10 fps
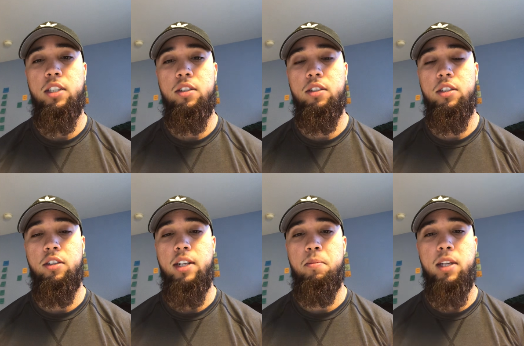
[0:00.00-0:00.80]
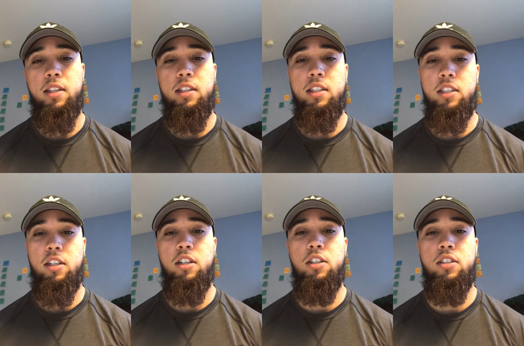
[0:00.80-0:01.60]
So it's a great method to
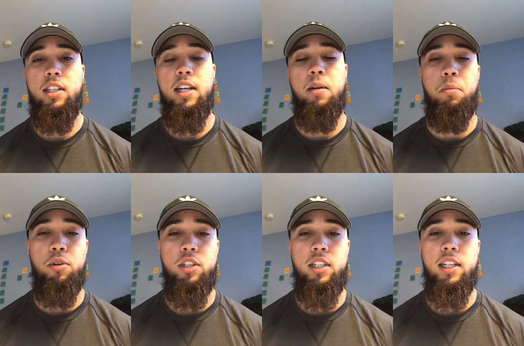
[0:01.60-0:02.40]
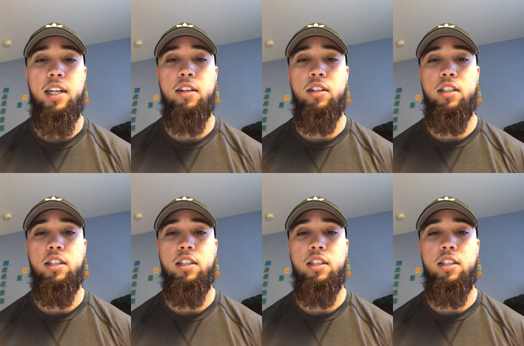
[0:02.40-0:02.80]
start using that and portioning out,